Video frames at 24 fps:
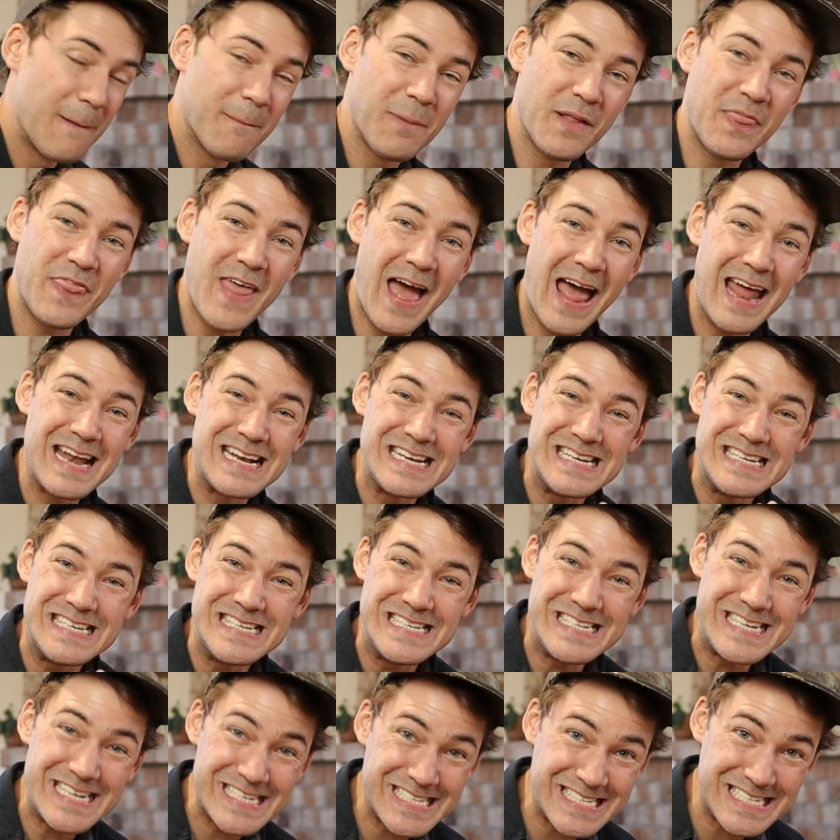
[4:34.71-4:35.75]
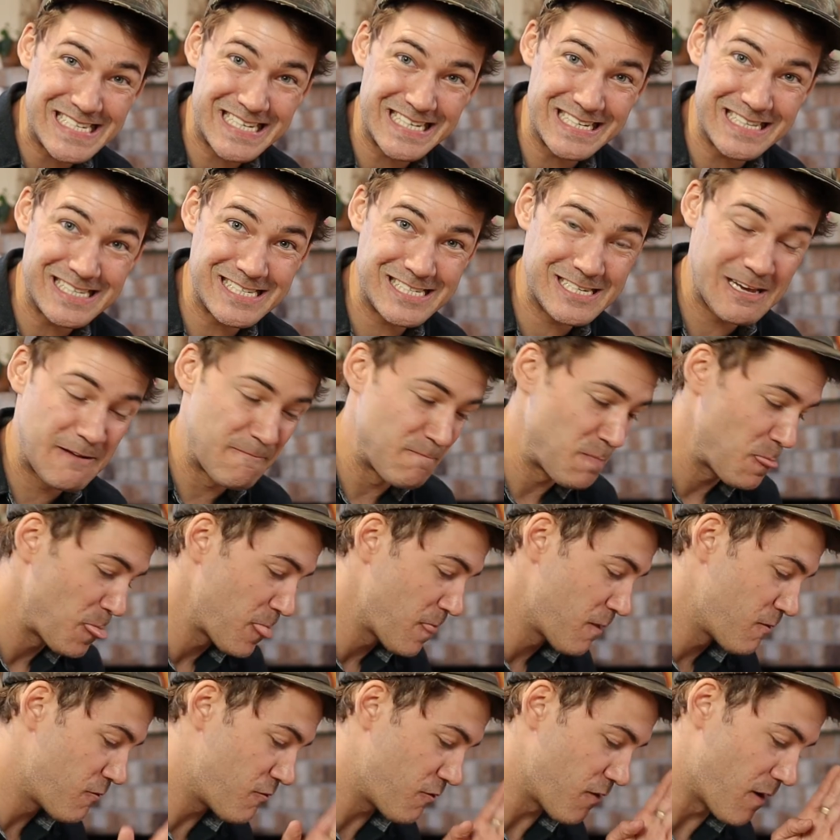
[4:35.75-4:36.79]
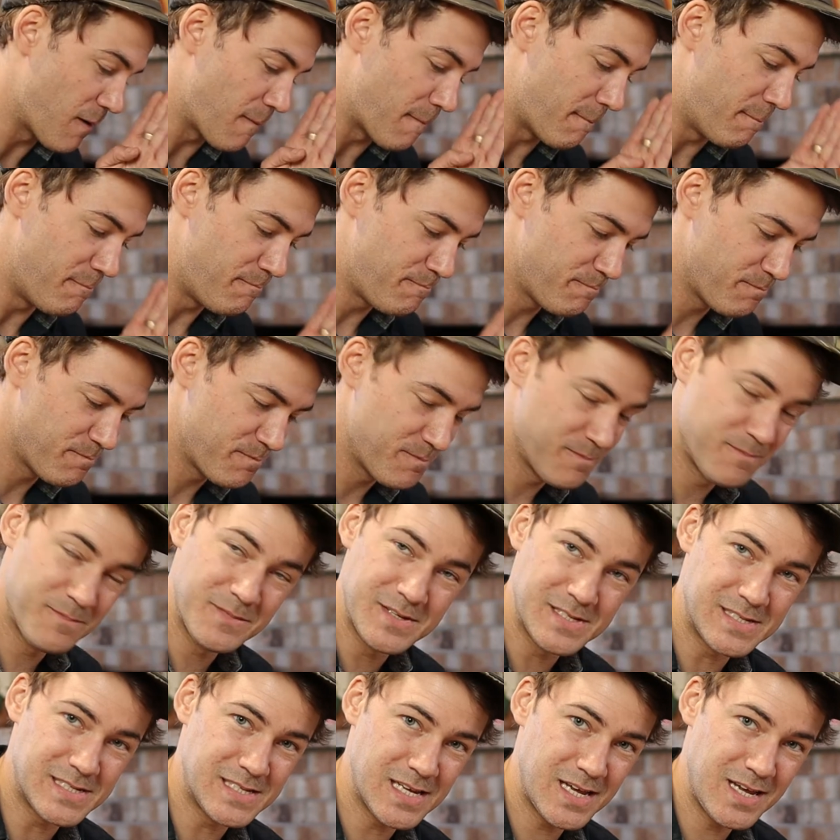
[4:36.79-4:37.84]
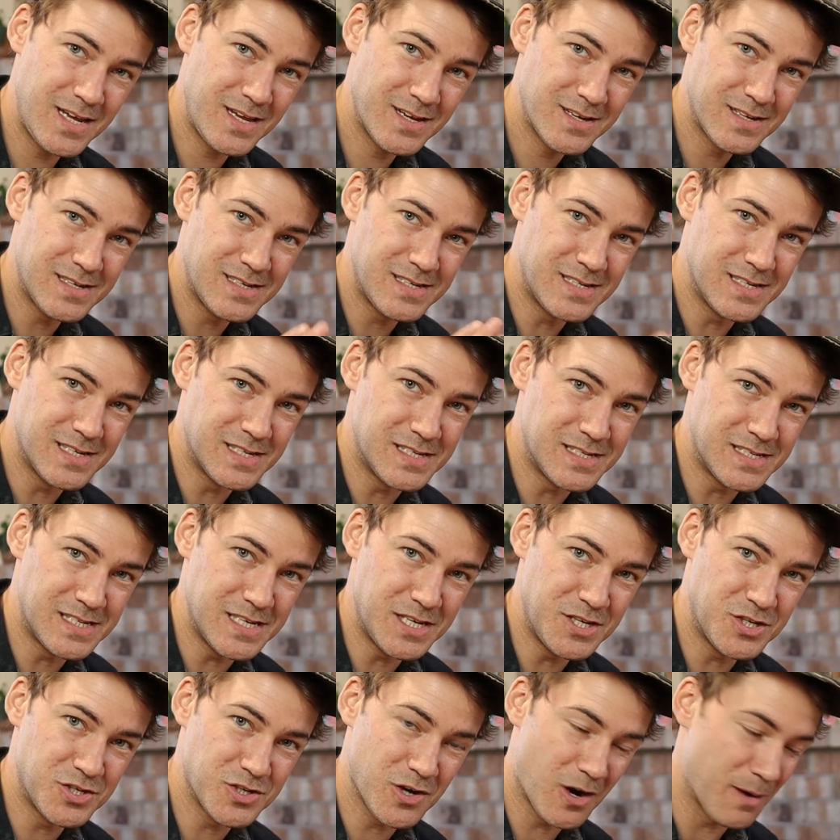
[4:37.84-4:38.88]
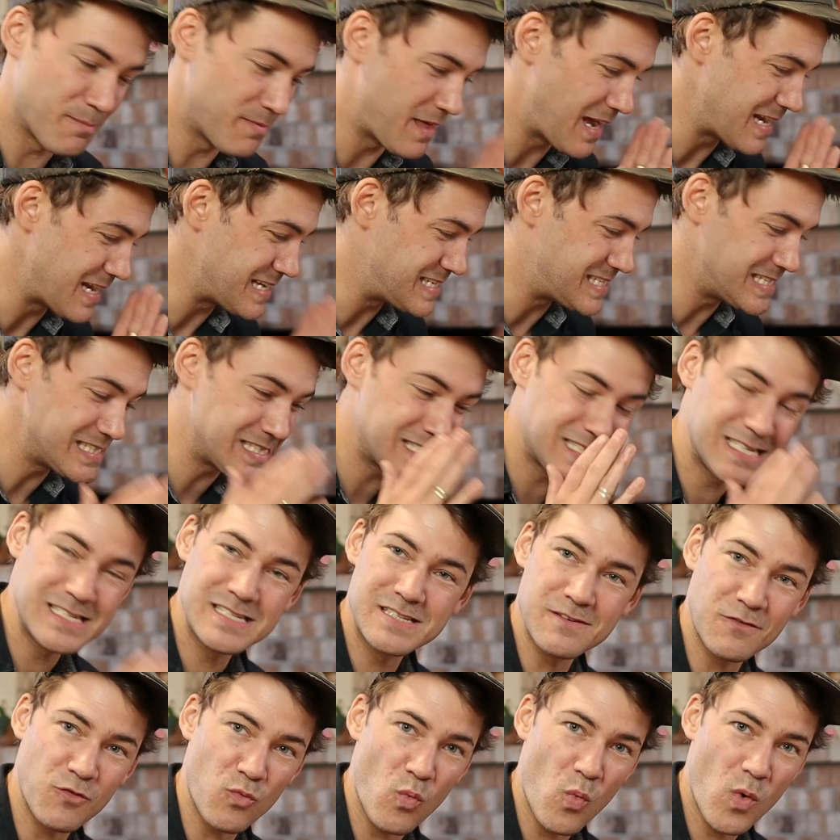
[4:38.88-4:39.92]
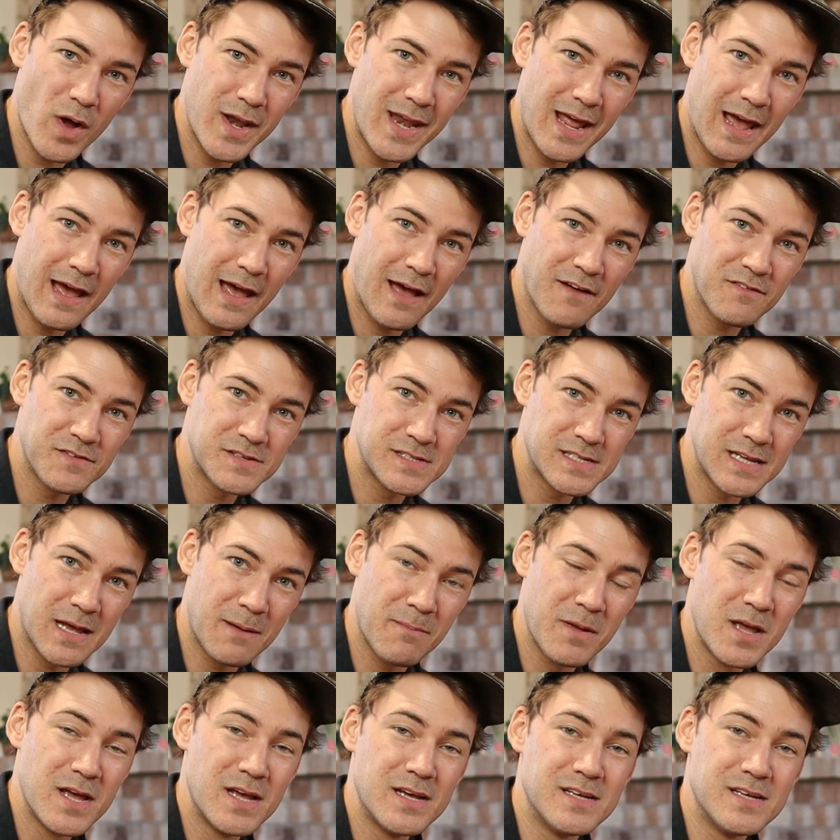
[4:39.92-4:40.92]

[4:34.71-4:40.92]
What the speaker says: but that distance from C to C sharp, that distance of 1/2 step